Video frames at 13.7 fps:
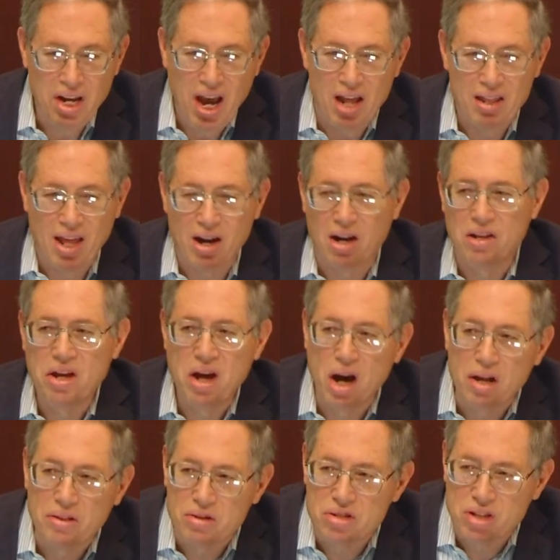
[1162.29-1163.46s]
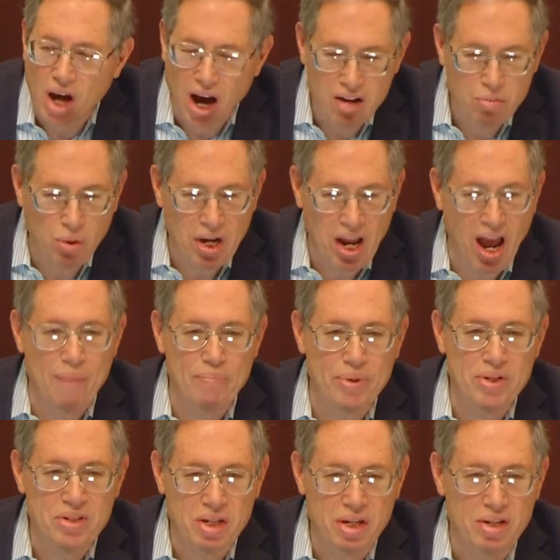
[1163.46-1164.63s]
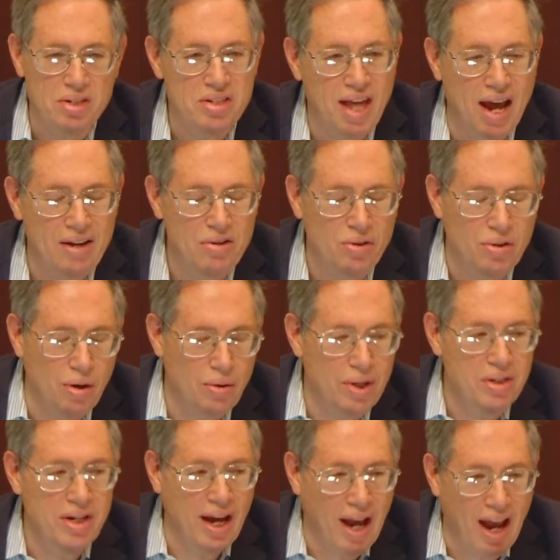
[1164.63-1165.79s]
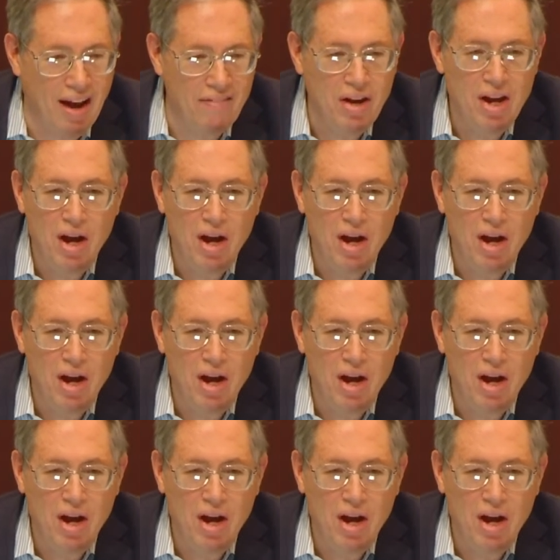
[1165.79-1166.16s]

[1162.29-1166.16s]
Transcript: And then on the other side, what happens is that you're going to have